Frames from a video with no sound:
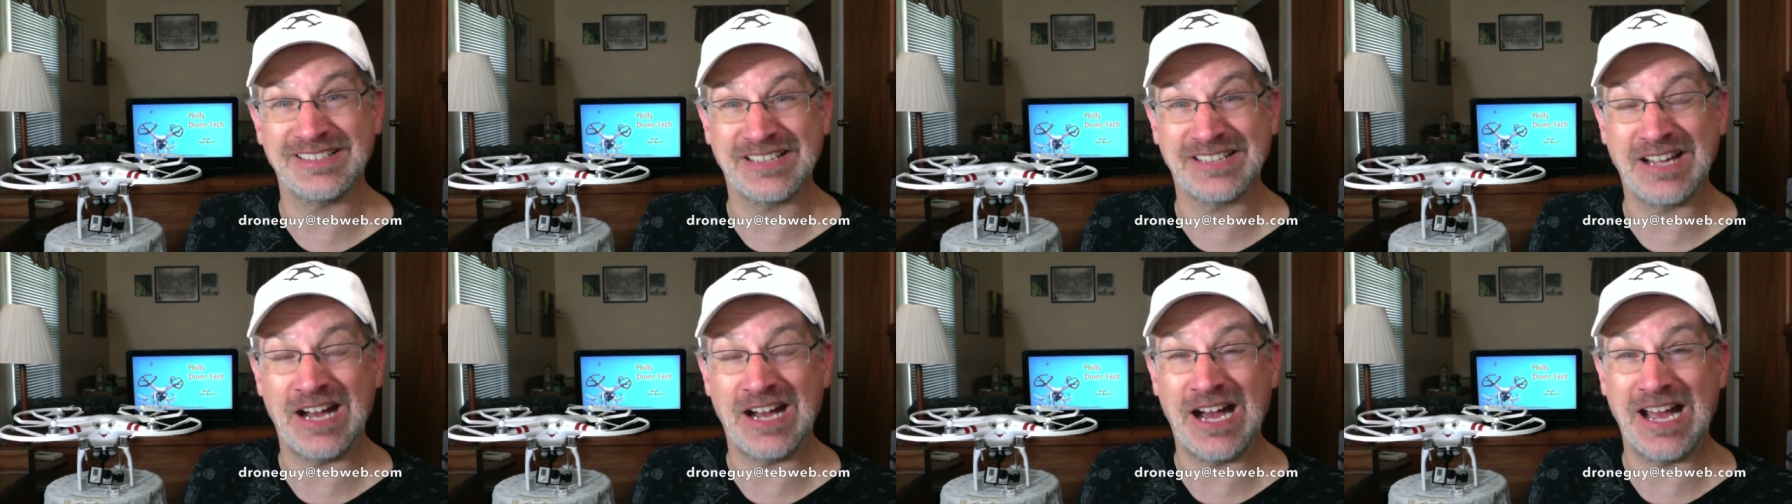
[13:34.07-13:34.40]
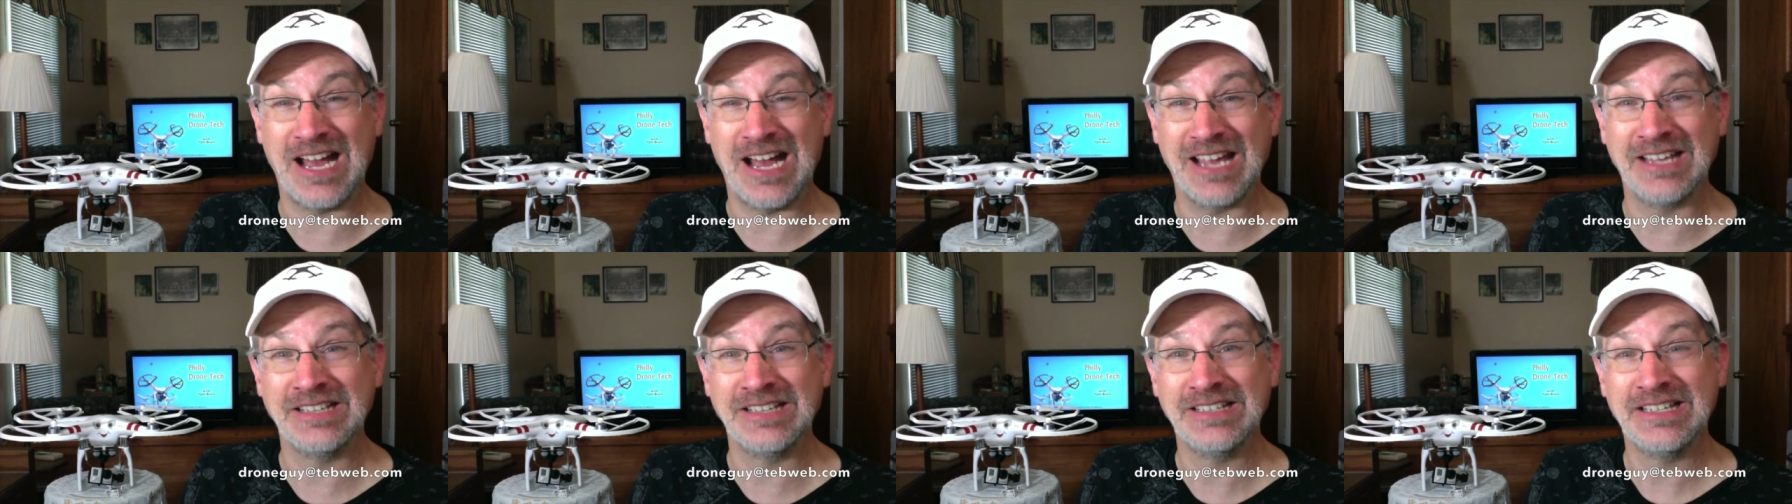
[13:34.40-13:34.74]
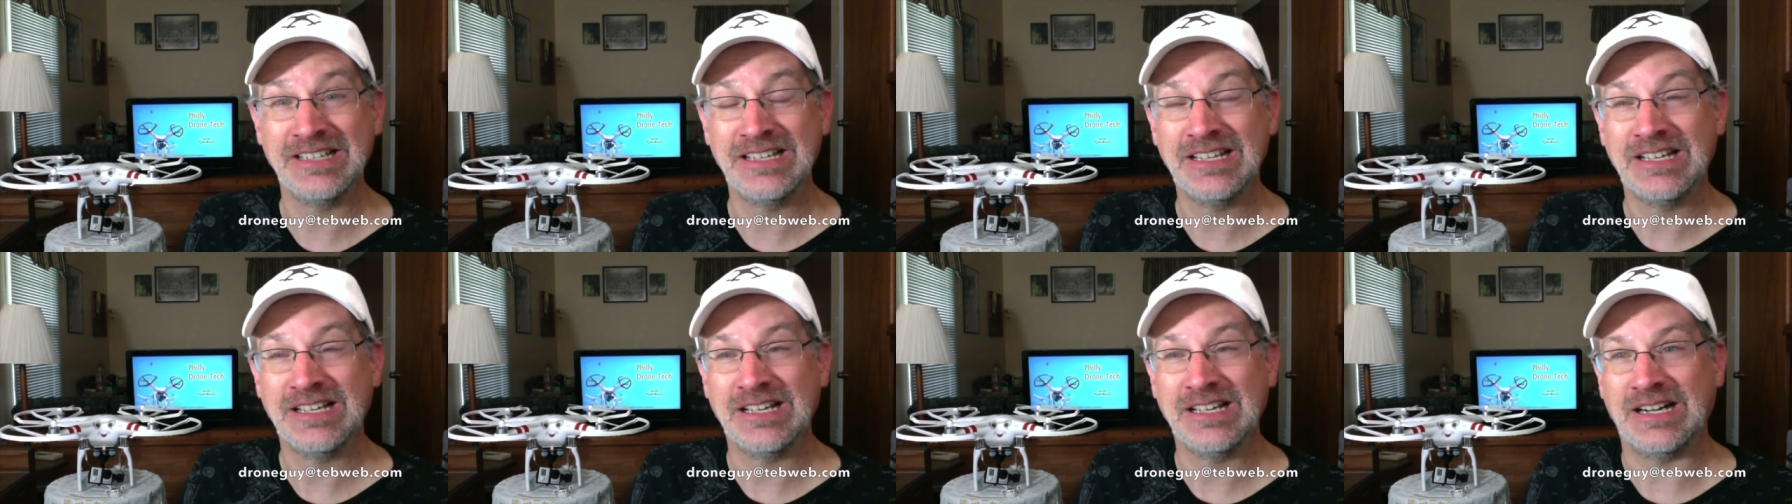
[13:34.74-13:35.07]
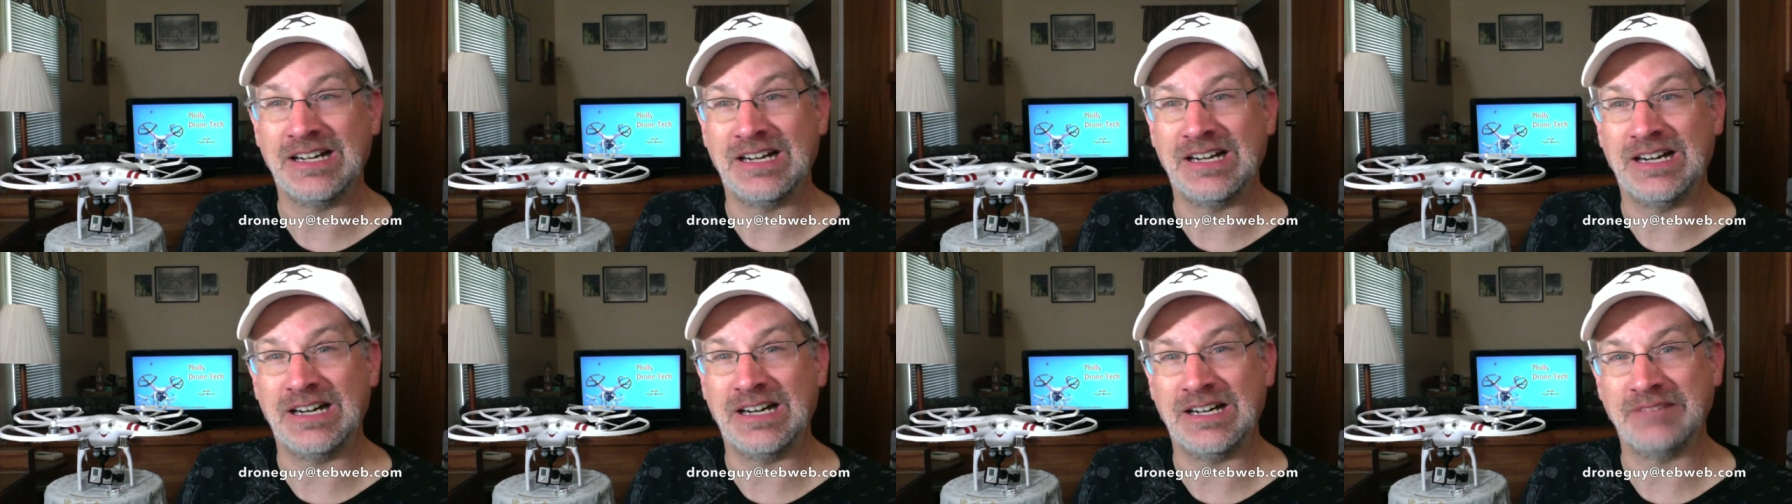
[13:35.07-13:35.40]
sky.
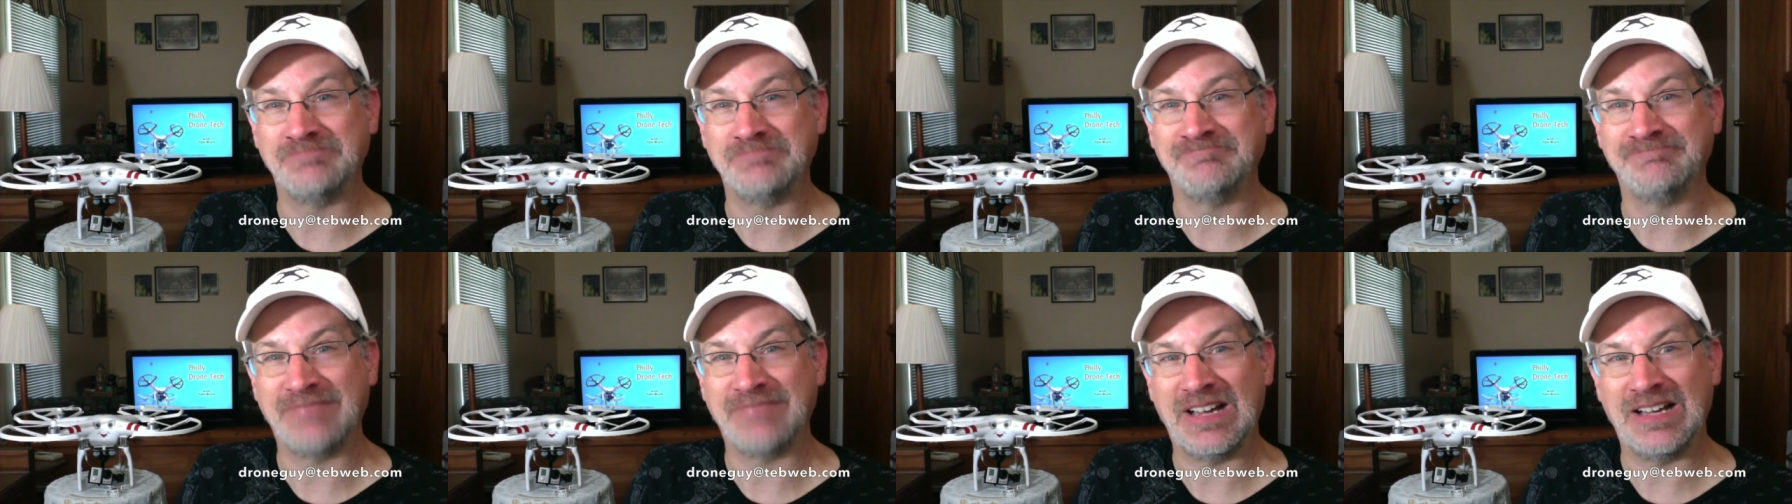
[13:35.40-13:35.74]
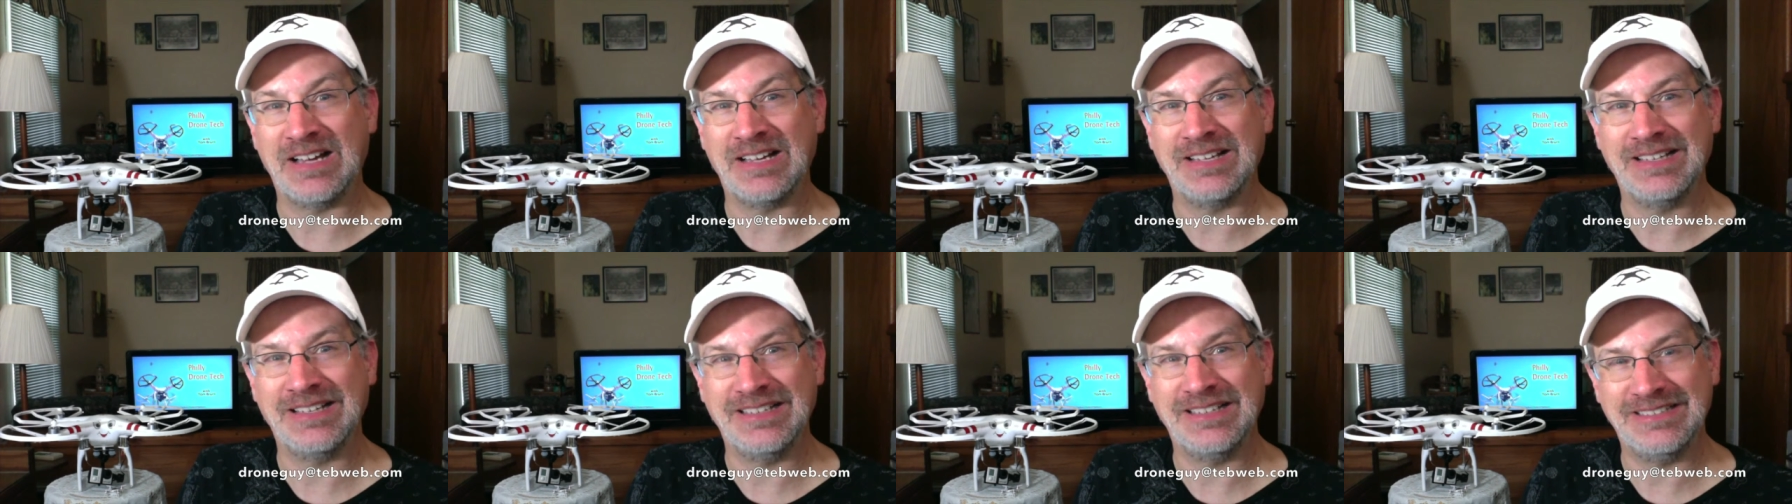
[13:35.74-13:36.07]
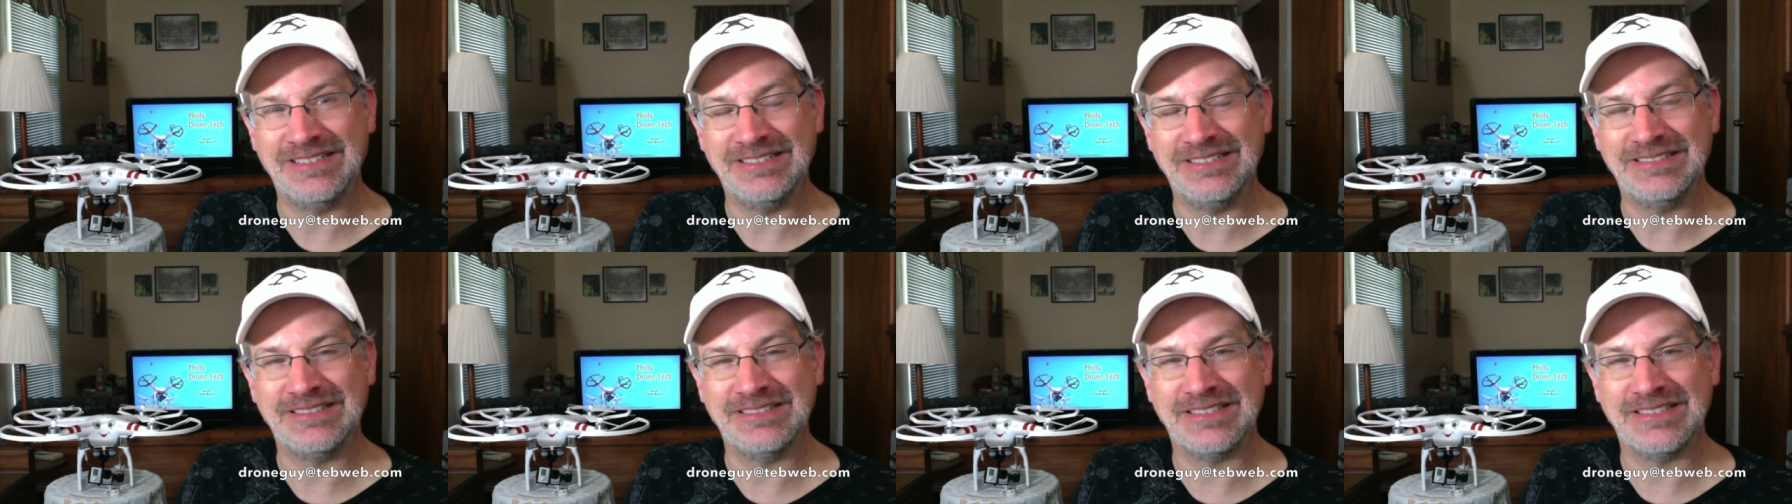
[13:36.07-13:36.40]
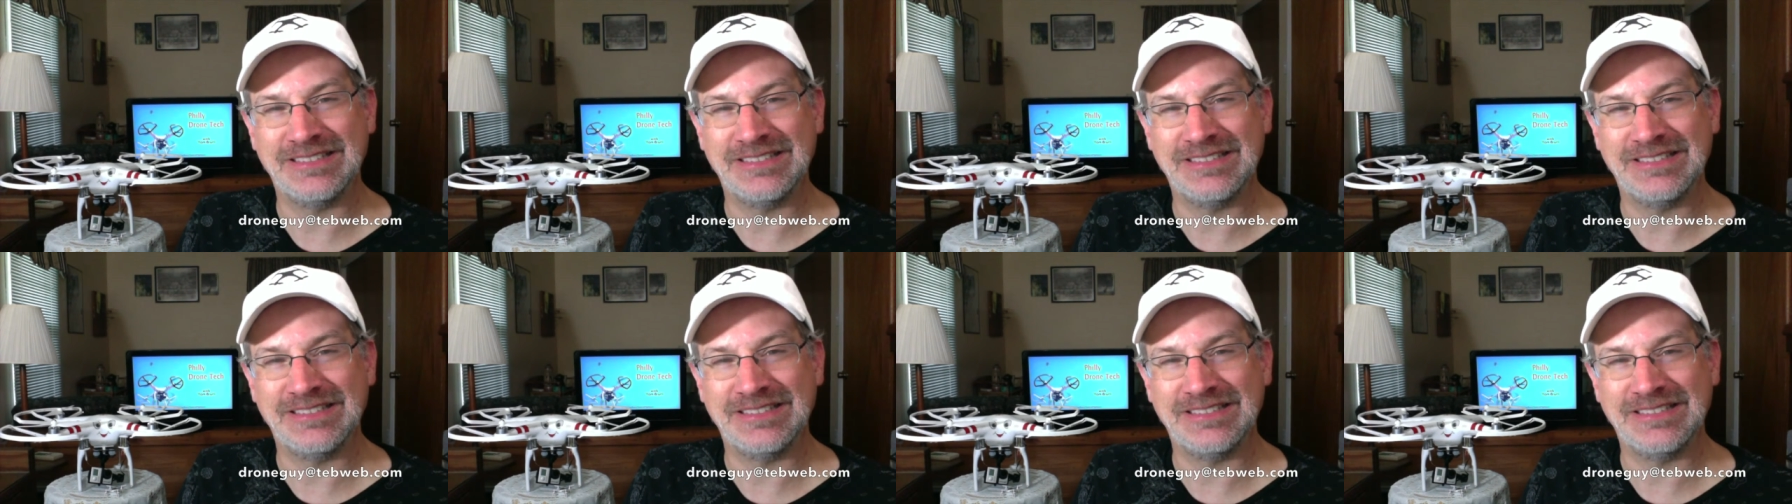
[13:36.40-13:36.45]
I